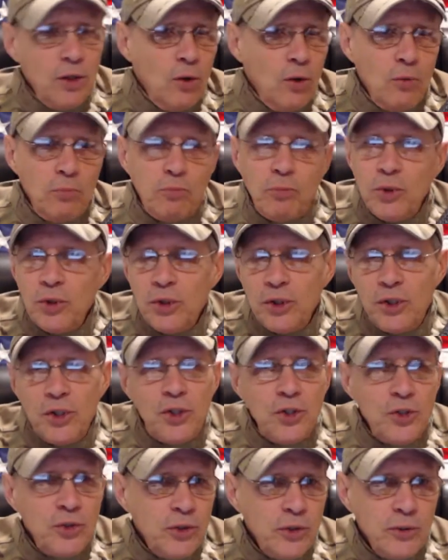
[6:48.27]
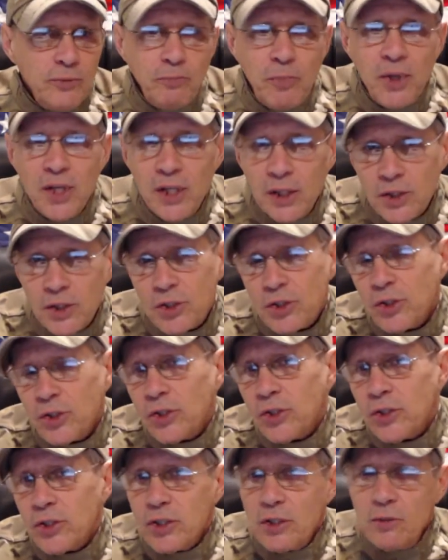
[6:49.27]
Don't put your
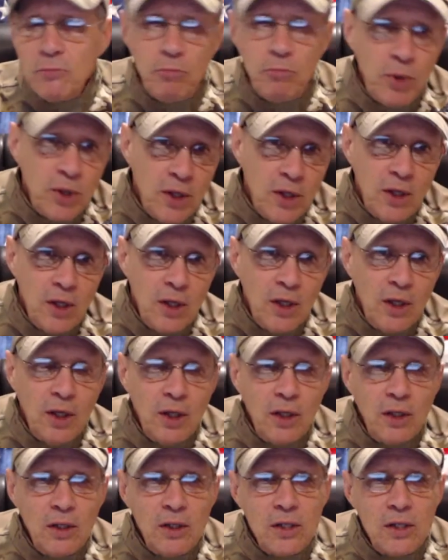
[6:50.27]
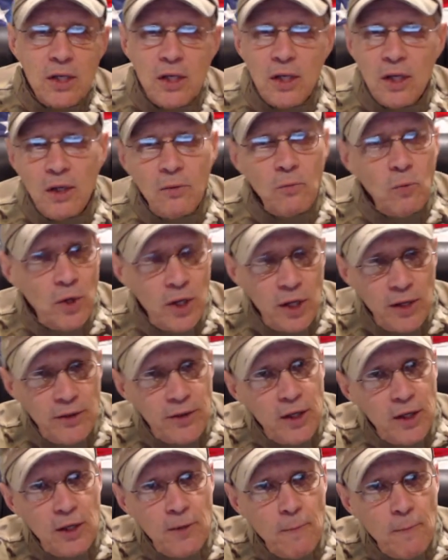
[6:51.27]
pencils and pens in
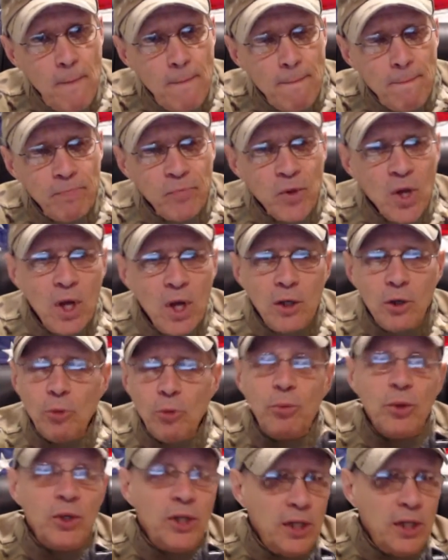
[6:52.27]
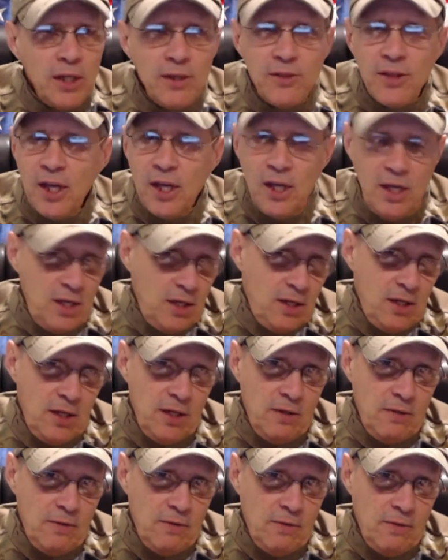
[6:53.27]
with it. Don't put anything
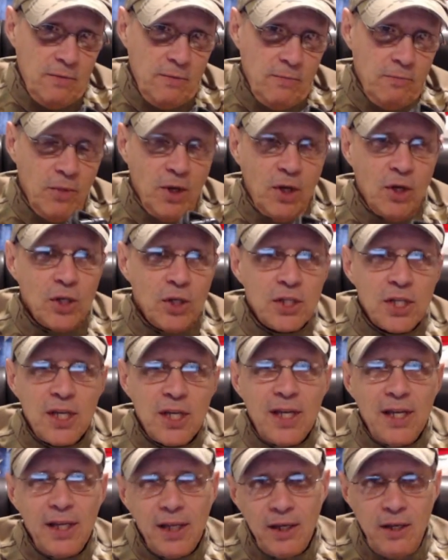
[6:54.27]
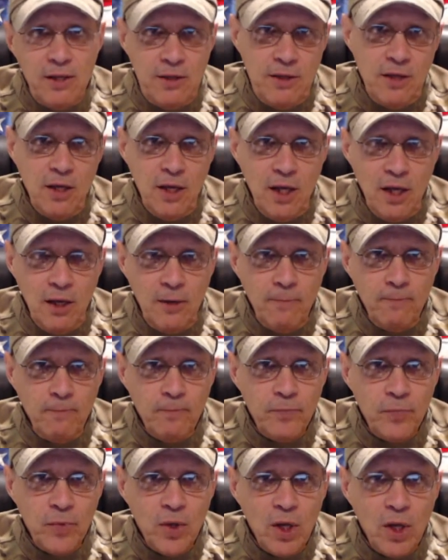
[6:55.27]
in it, because anything
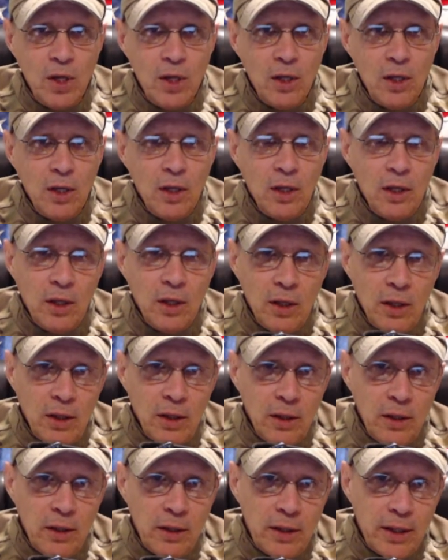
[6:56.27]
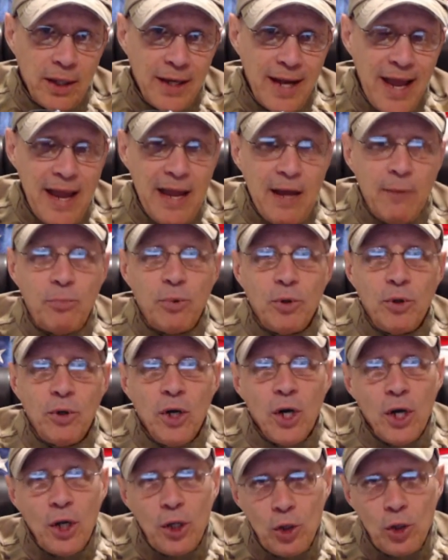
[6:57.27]
can
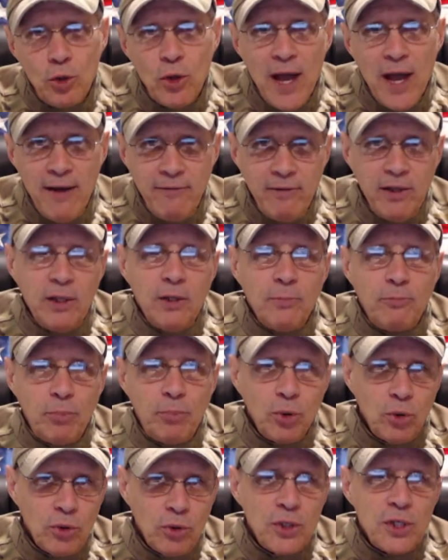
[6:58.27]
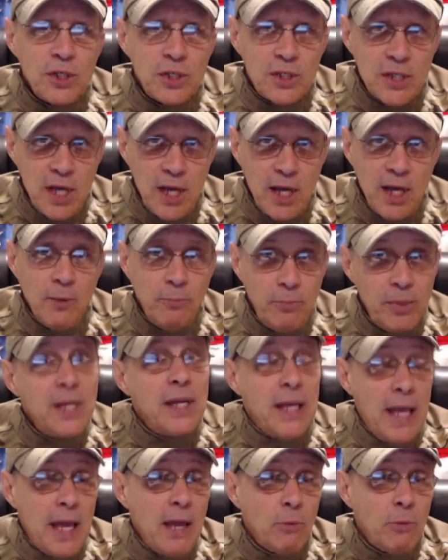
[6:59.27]
hamper you having to pull this out,
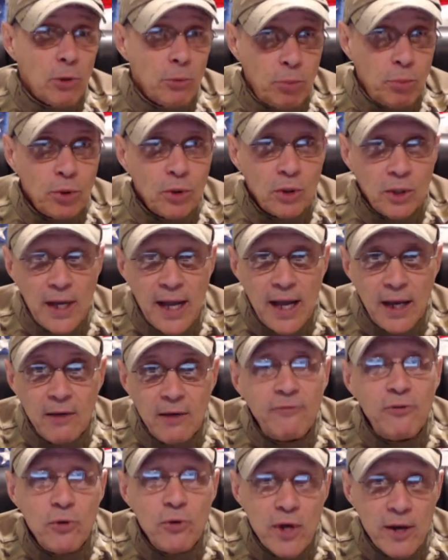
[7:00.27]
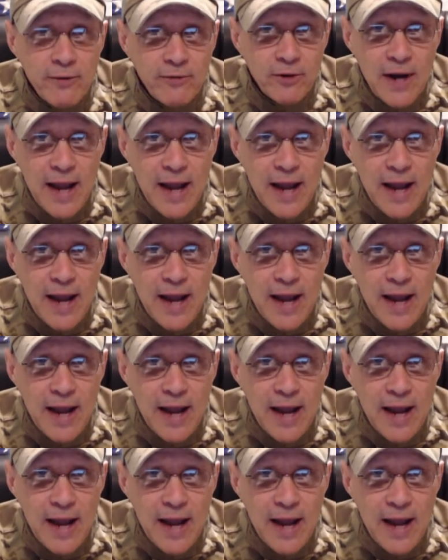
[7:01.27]
being able to pull it out if you